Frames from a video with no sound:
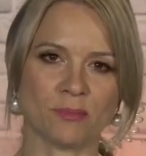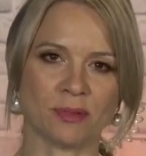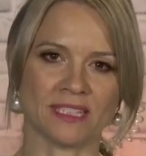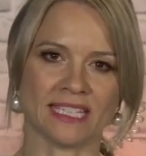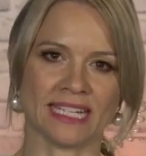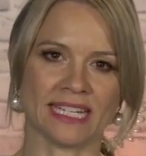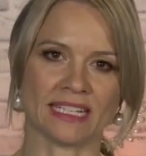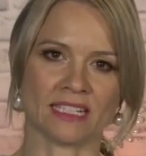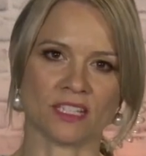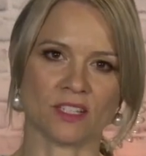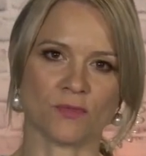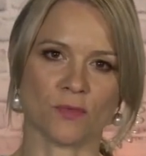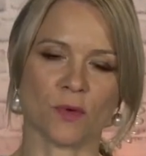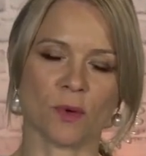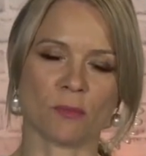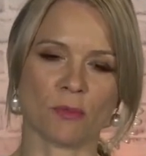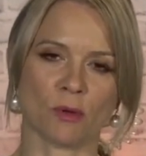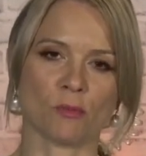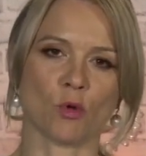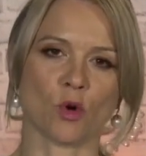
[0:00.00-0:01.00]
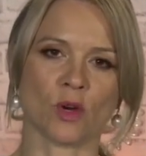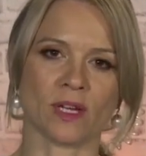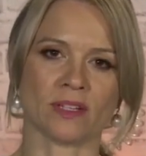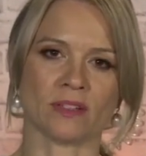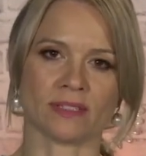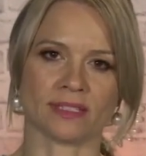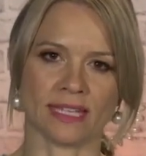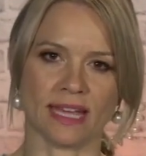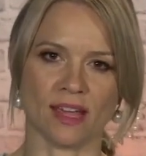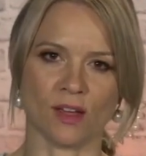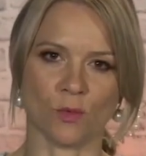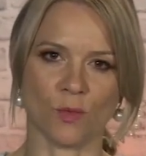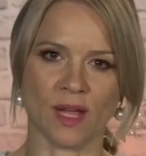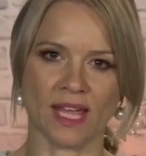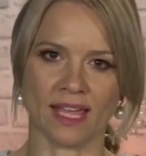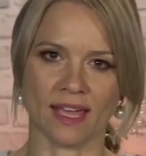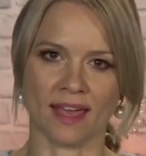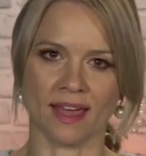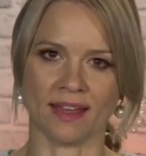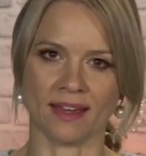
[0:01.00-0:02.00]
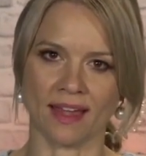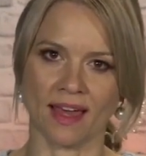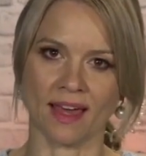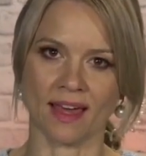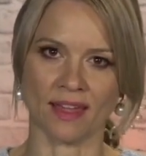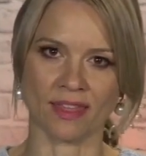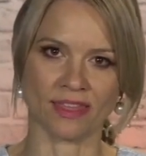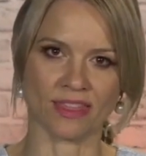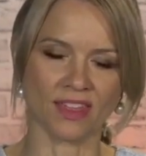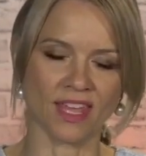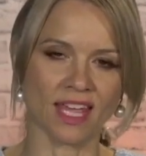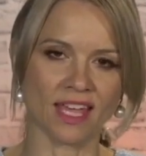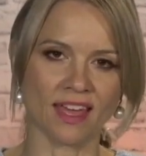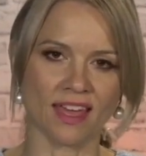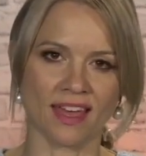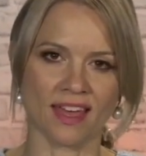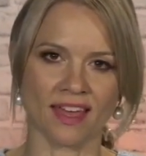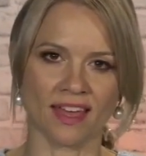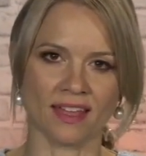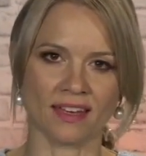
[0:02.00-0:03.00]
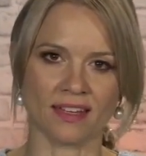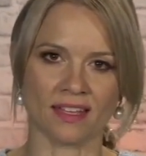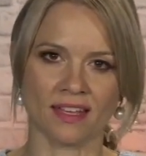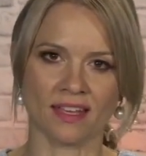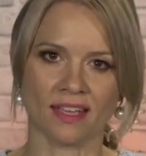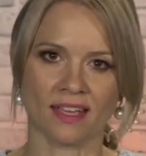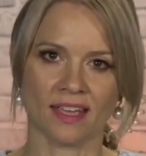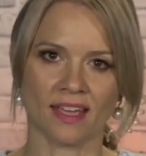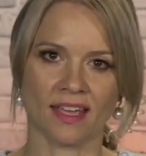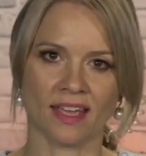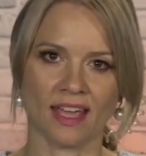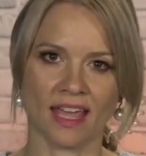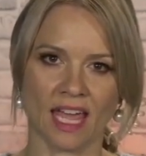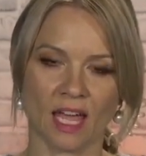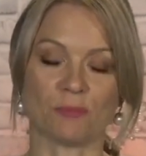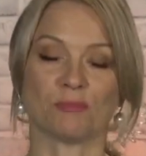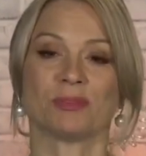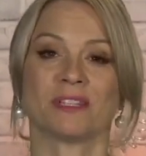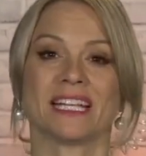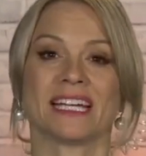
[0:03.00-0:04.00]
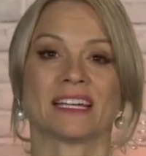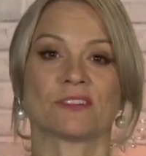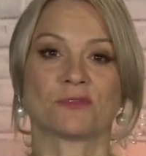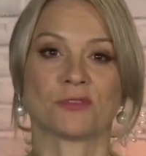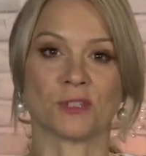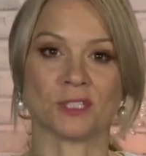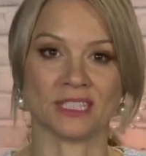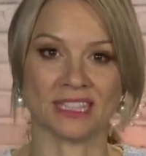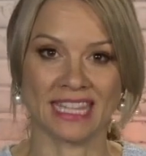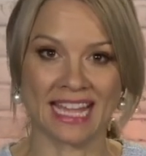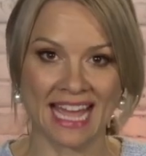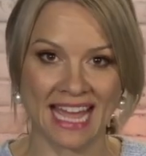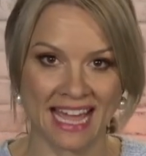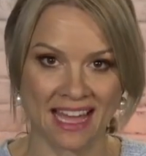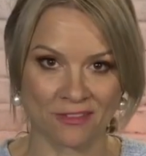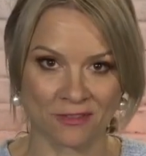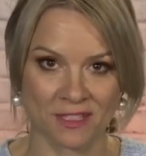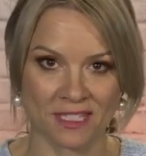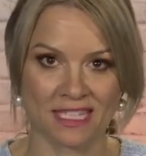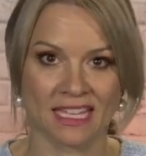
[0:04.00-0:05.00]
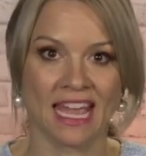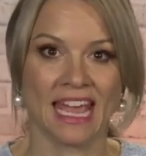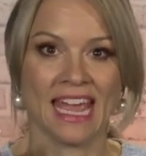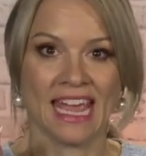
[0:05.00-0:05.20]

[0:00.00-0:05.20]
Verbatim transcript: plans for Memorial Day weekend, uh, think ahead and plan for laughs.